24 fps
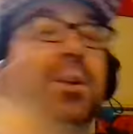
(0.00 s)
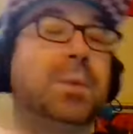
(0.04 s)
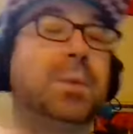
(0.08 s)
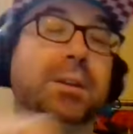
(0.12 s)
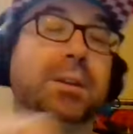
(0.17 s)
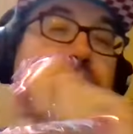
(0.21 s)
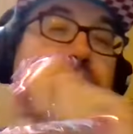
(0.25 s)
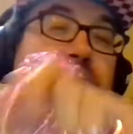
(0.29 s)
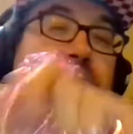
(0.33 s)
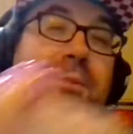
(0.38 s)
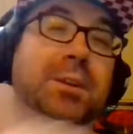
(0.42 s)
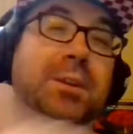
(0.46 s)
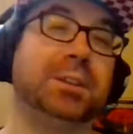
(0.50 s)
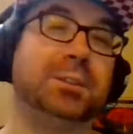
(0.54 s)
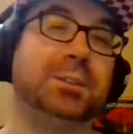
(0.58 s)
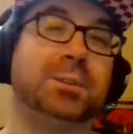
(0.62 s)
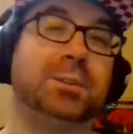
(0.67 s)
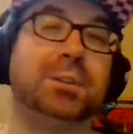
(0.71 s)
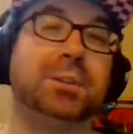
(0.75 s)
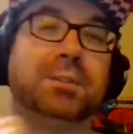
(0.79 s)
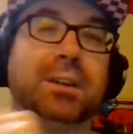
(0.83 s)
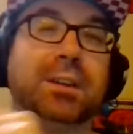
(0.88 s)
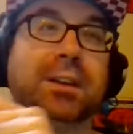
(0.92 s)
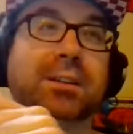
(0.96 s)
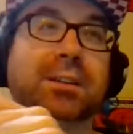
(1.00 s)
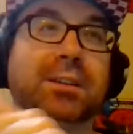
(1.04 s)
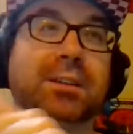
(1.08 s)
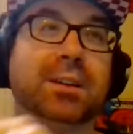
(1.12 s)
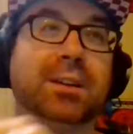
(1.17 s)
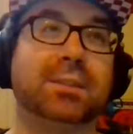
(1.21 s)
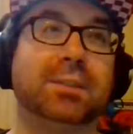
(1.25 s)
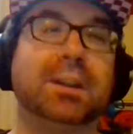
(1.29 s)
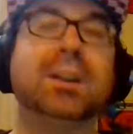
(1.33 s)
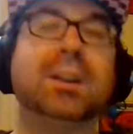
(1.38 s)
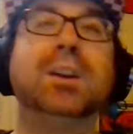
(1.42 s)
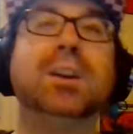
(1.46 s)
want to do a
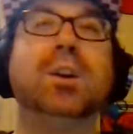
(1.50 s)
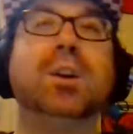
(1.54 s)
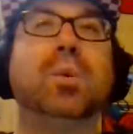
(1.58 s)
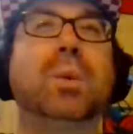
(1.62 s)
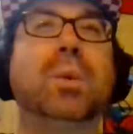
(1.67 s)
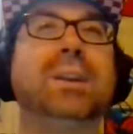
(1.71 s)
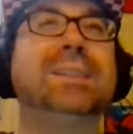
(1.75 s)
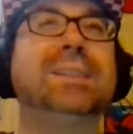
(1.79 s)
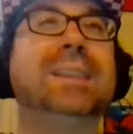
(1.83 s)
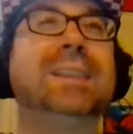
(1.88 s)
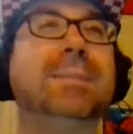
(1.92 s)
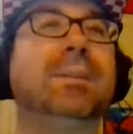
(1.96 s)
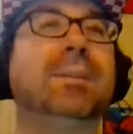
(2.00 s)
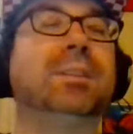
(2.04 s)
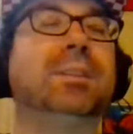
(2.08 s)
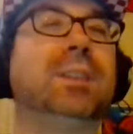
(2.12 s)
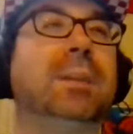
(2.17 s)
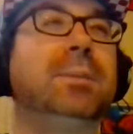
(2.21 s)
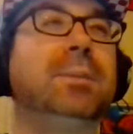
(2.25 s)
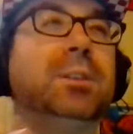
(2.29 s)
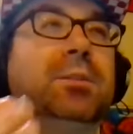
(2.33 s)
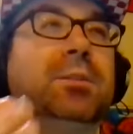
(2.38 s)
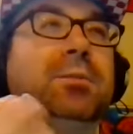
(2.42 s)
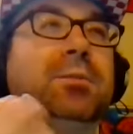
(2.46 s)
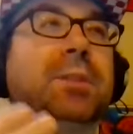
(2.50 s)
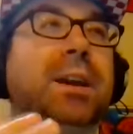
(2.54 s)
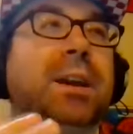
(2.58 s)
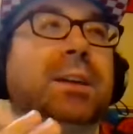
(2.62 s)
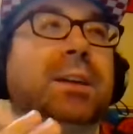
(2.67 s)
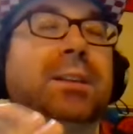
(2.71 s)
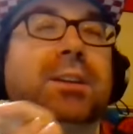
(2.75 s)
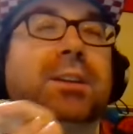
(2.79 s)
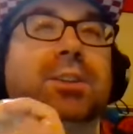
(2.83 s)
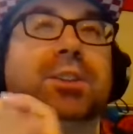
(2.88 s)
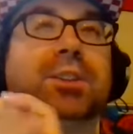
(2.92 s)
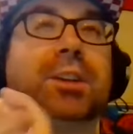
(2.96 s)
cover. When does MLW air
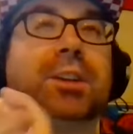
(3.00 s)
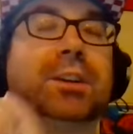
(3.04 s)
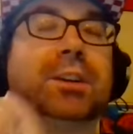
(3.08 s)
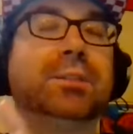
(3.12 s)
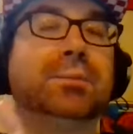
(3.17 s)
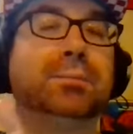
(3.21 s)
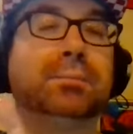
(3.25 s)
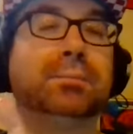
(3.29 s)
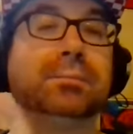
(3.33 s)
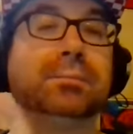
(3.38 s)
their show?